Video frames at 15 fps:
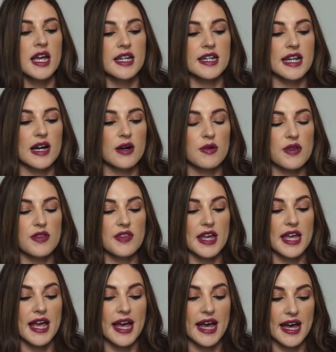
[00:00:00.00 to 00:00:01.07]
Now, they
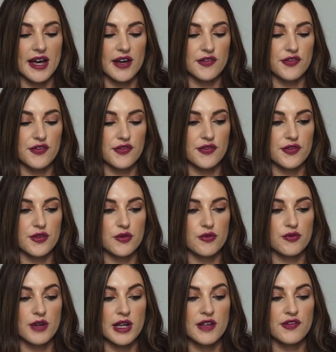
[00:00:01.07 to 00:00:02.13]
have
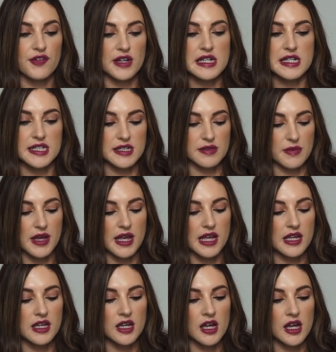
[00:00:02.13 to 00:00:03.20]
refunded
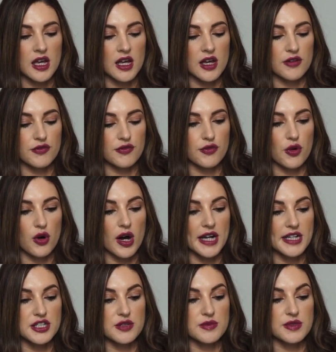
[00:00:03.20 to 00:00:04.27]
me for
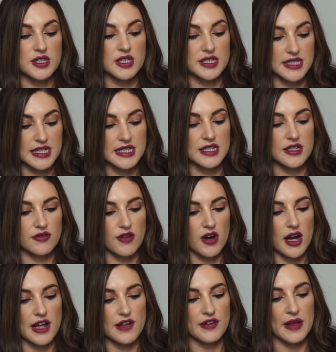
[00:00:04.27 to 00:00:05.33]
items that didn't
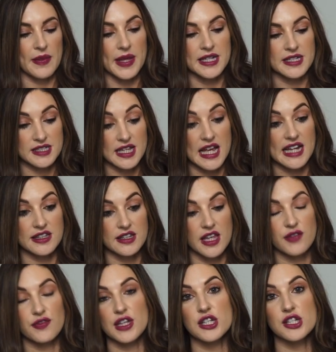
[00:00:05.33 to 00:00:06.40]
arrive, and they said that
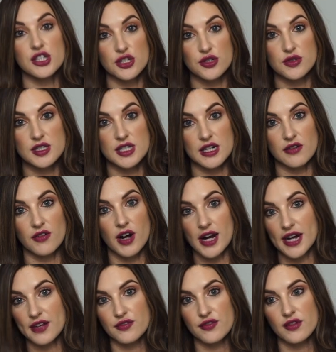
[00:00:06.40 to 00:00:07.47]
if they do still
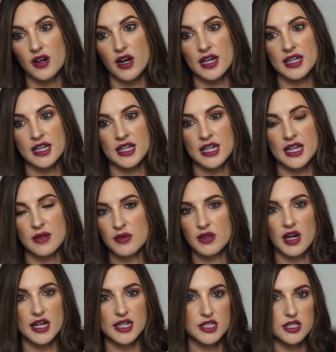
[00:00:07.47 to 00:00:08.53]
arrive, I can keep the
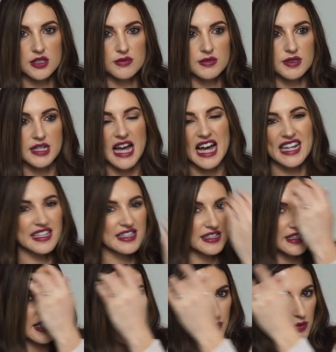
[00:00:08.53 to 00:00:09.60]
items and
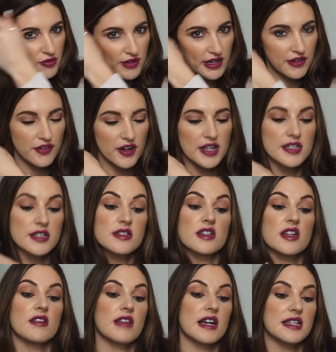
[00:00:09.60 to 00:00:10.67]
keep the refund,
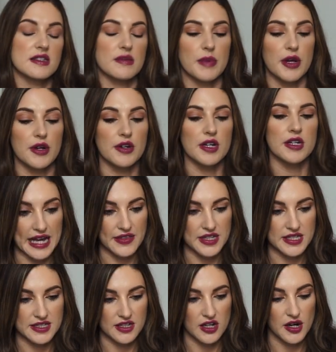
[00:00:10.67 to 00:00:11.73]
so that's a bonus.
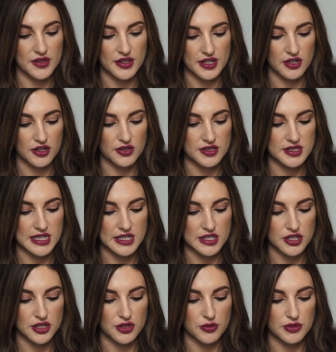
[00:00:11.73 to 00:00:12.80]
This guy that it got sent
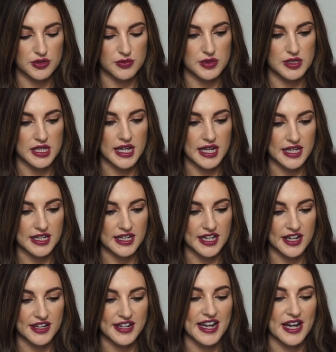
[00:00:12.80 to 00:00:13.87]
to was particularly
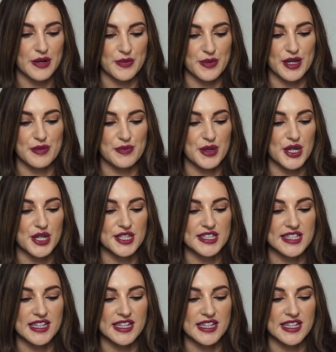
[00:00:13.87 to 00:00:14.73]
unhappy because,